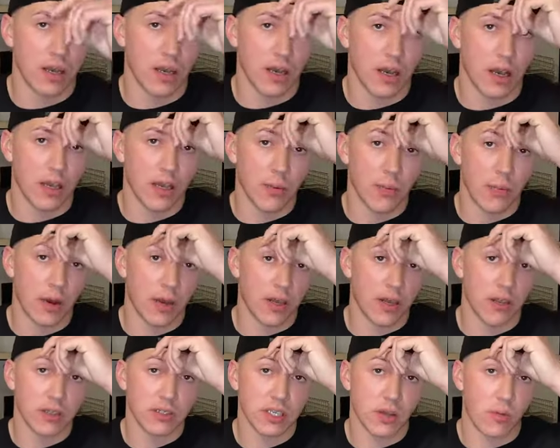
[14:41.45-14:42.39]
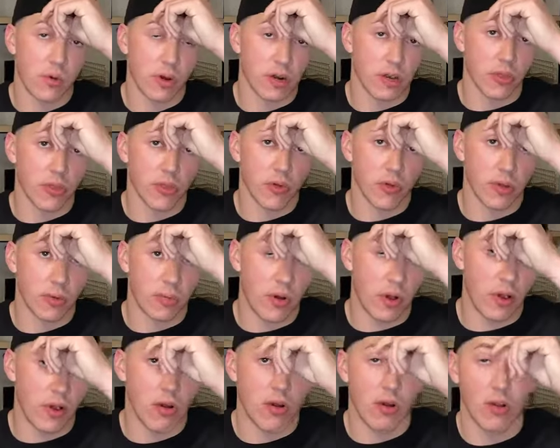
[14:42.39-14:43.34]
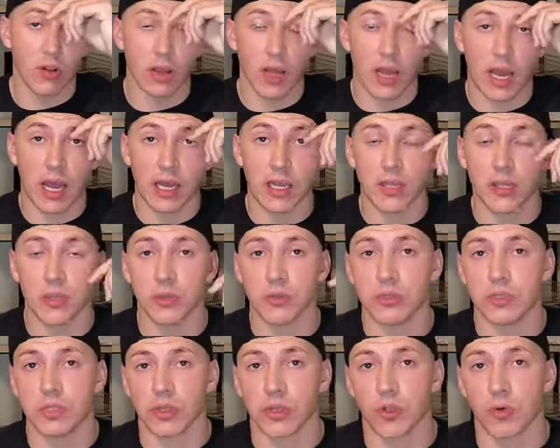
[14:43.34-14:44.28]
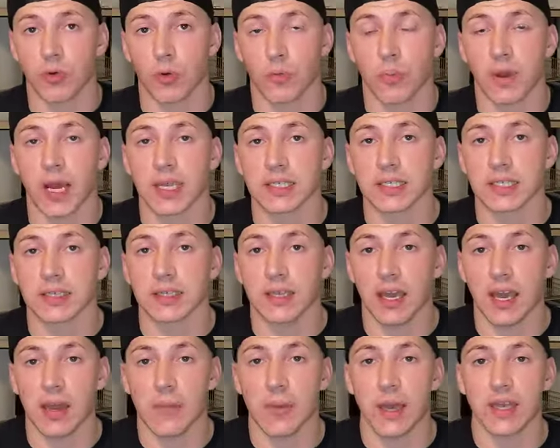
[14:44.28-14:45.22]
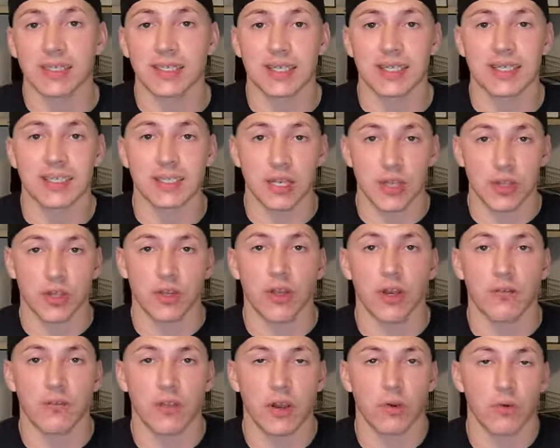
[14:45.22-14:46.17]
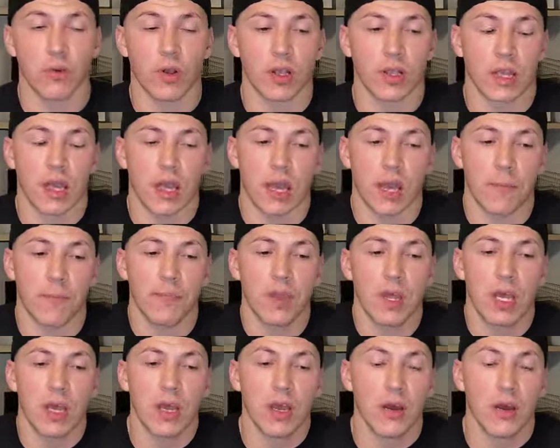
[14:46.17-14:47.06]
Uh, the Buccaneers, they wanted to throw the ball a whole lot, use the short passing game as an extension of their run game.